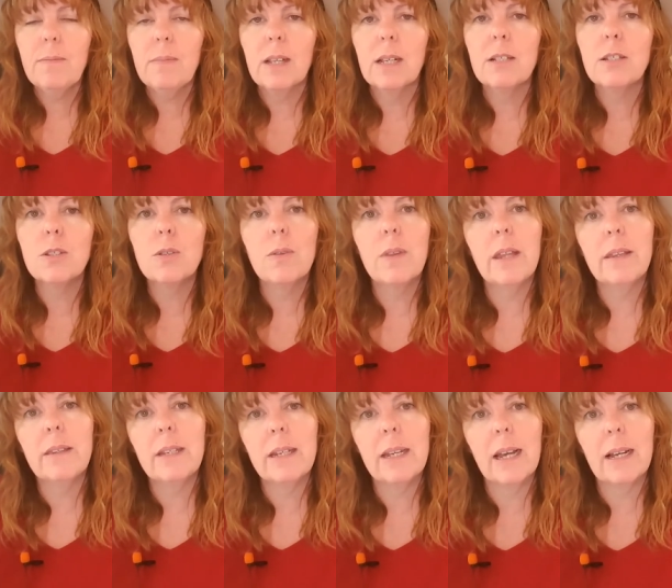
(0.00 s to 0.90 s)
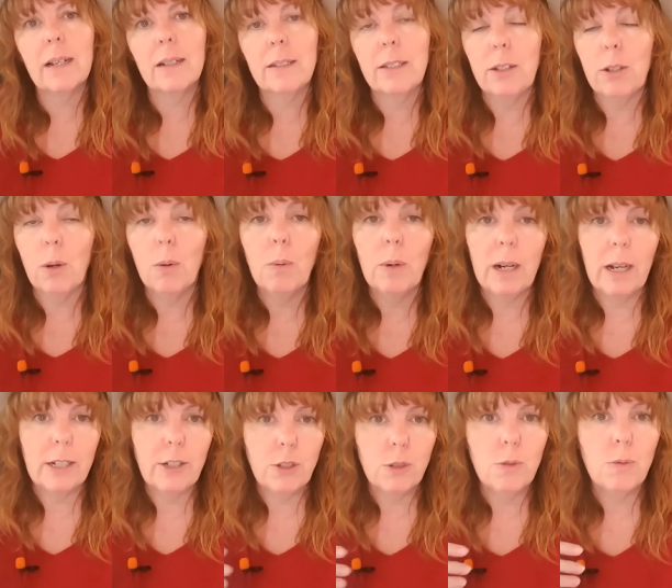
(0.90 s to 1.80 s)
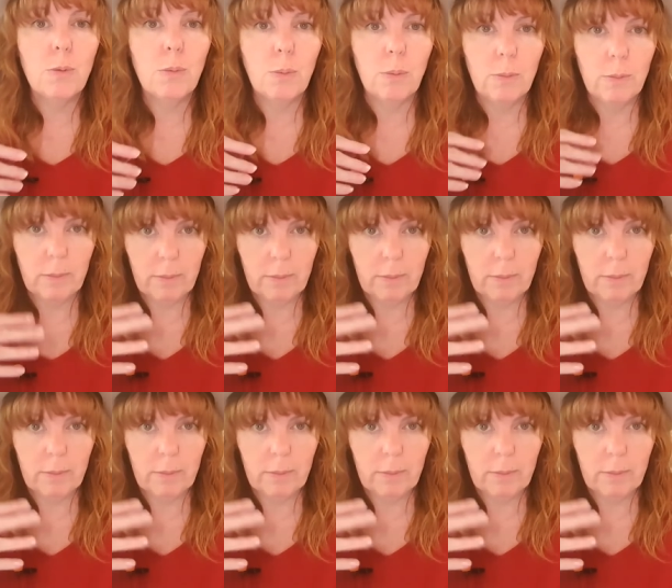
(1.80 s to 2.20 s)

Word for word: So then the next, you know, what I do